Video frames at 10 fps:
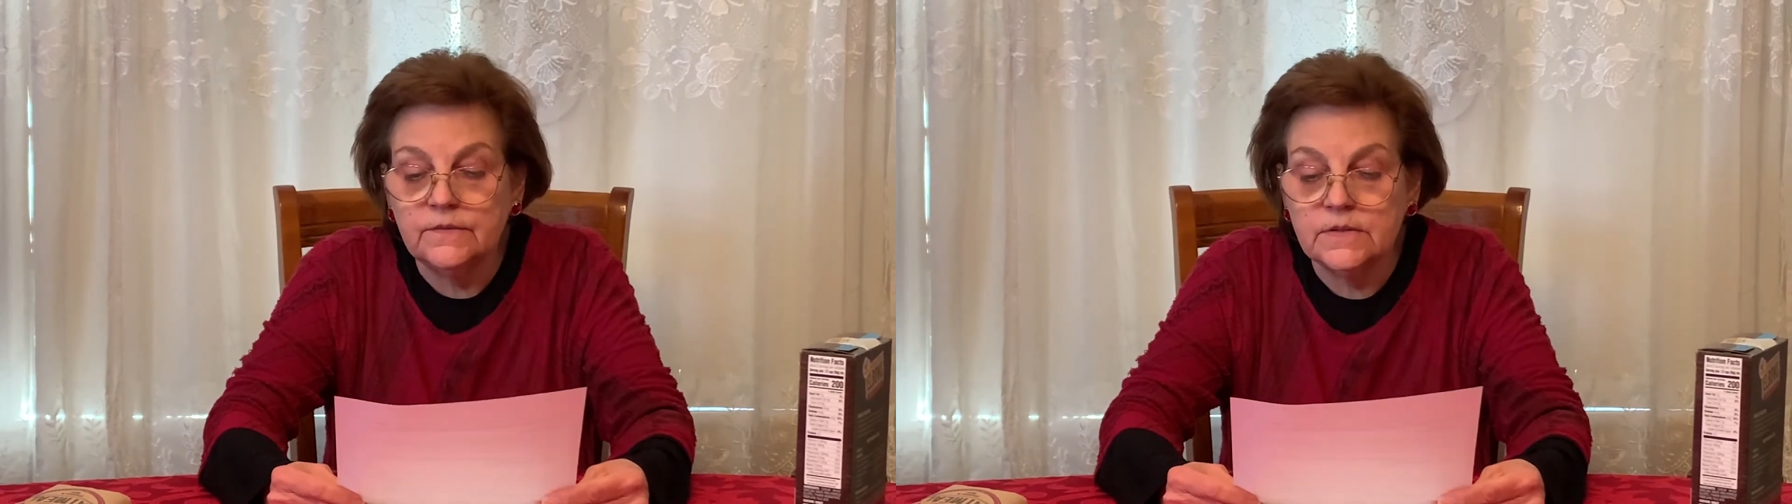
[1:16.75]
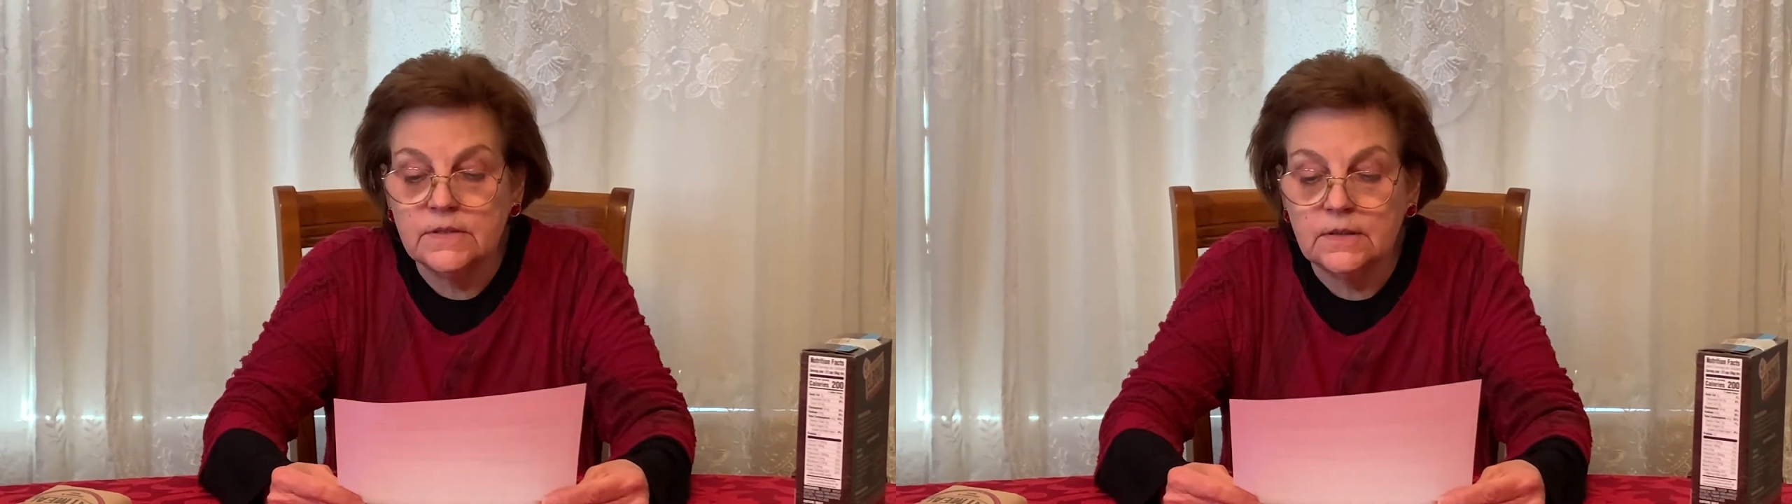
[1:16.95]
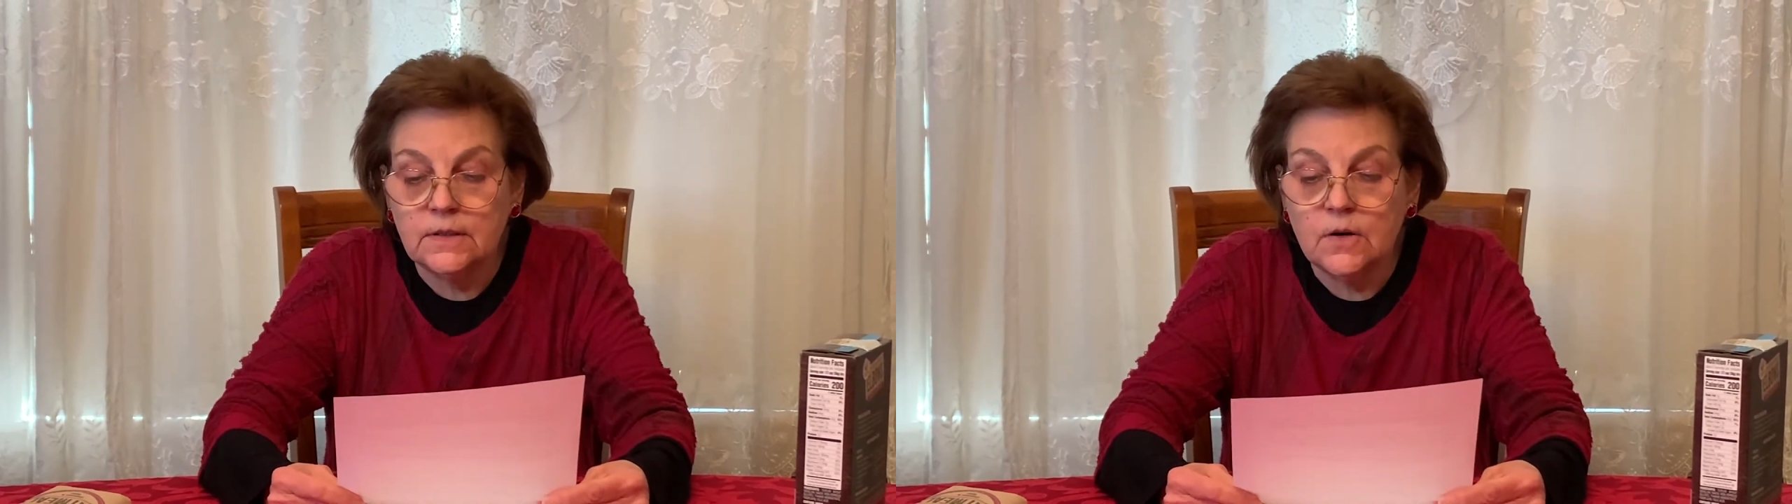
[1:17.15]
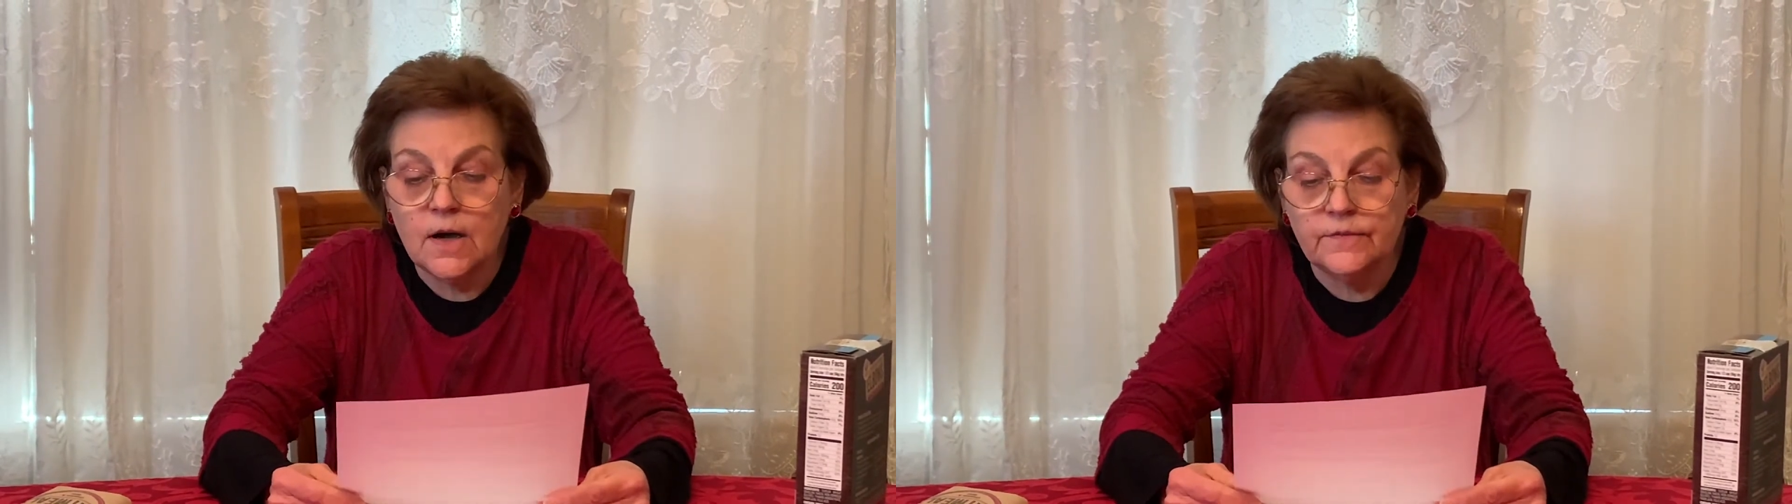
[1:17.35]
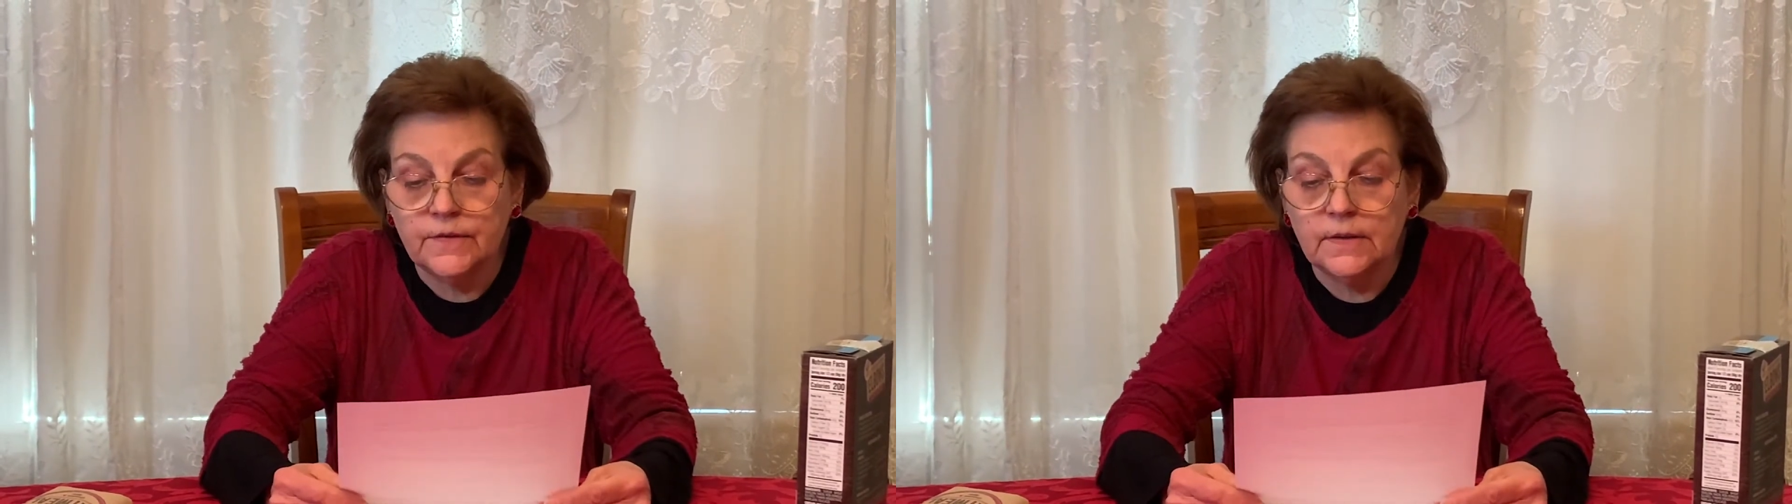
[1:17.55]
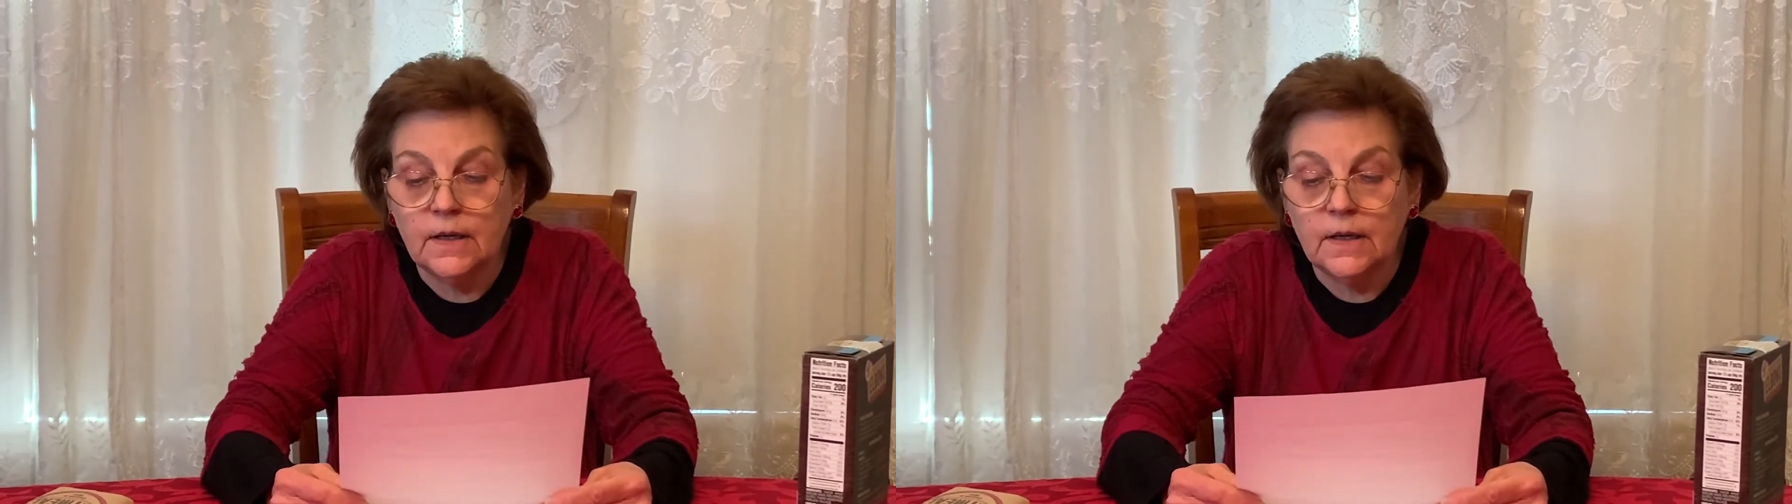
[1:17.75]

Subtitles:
visited often